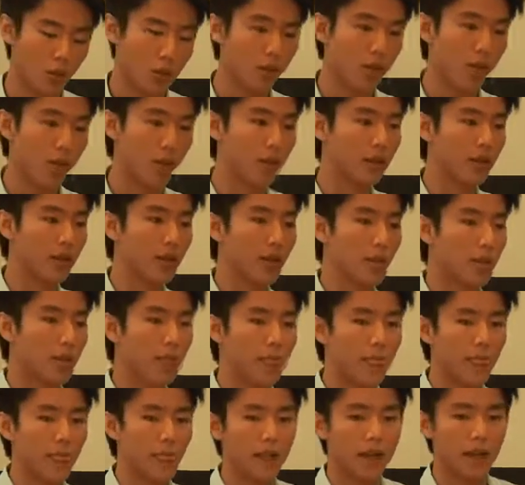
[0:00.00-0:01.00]
But
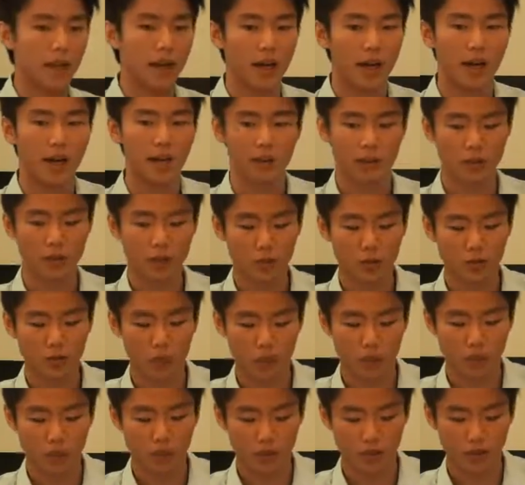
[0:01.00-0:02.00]
I think
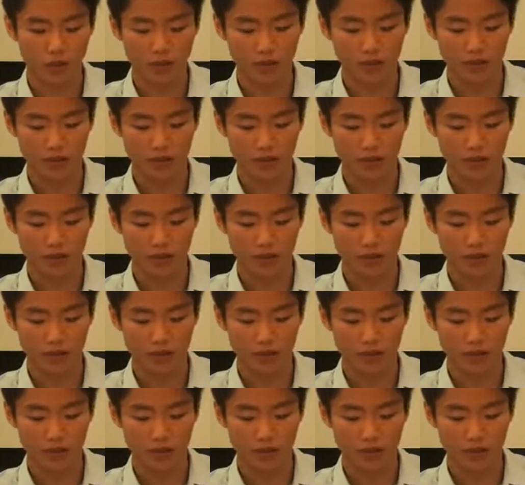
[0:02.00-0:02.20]
also